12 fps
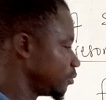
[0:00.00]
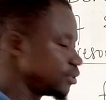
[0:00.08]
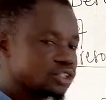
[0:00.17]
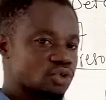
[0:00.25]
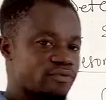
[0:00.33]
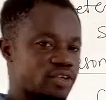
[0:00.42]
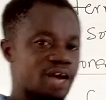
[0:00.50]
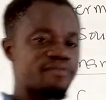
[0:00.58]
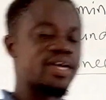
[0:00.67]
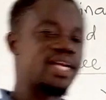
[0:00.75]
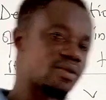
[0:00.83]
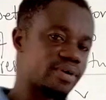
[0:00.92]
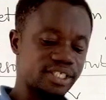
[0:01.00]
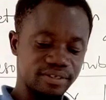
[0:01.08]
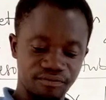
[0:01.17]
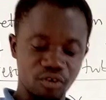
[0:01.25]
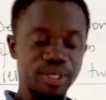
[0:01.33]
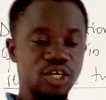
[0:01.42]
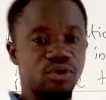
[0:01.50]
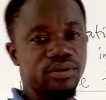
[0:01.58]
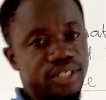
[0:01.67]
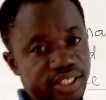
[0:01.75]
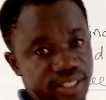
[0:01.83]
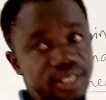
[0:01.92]
So if you have any question for me on
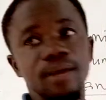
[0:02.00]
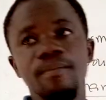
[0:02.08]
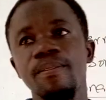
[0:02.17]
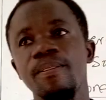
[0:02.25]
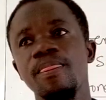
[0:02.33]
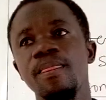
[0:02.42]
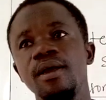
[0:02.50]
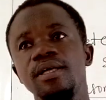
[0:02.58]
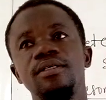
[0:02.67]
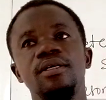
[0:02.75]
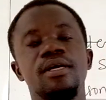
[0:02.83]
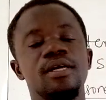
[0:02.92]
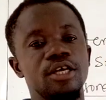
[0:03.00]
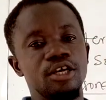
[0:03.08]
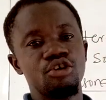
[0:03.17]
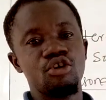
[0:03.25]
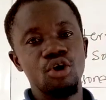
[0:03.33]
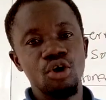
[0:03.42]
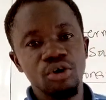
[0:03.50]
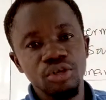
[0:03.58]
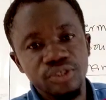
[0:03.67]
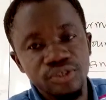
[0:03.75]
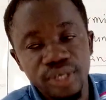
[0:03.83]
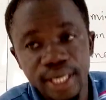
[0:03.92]
this, go
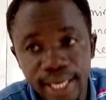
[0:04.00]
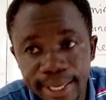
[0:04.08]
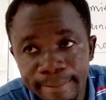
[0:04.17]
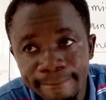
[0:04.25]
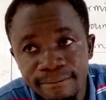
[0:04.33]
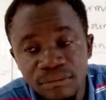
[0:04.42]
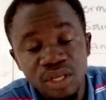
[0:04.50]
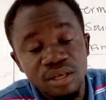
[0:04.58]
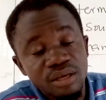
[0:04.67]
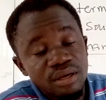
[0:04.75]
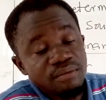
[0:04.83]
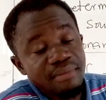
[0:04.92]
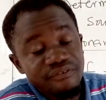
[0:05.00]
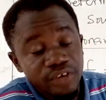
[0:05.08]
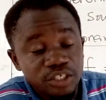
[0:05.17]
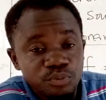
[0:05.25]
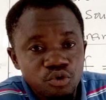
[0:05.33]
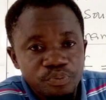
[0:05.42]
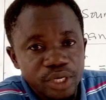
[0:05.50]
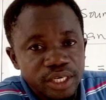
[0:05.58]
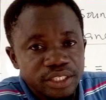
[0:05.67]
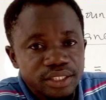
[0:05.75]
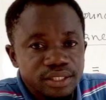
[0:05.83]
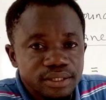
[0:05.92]
to my Facebook
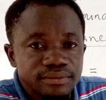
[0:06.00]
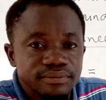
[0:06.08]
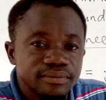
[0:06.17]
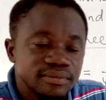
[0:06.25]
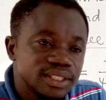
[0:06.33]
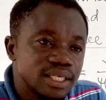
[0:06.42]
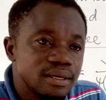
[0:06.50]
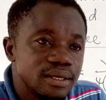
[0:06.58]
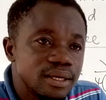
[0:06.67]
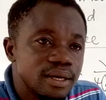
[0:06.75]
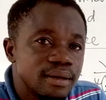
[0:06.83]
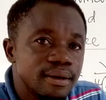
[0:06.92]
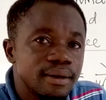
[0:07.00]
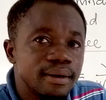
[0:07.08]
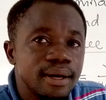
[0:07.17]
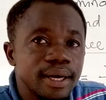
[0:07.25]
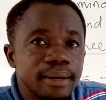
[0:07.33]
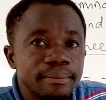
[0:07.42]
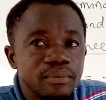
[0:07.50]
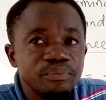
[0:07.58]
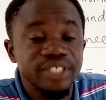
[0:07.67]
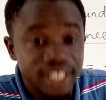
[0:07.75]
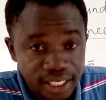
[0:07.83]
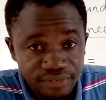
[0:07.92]
page,
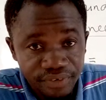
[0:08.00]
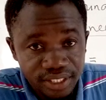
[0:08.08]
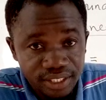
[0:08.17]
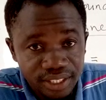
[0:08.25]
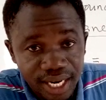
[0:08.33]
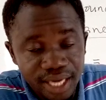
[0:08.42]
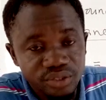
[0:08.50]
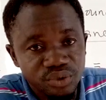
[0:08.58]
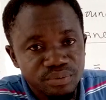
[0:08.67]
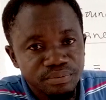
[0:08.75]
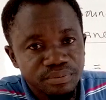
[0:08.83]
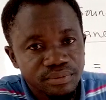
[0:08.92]
BJ's Physics Classroom.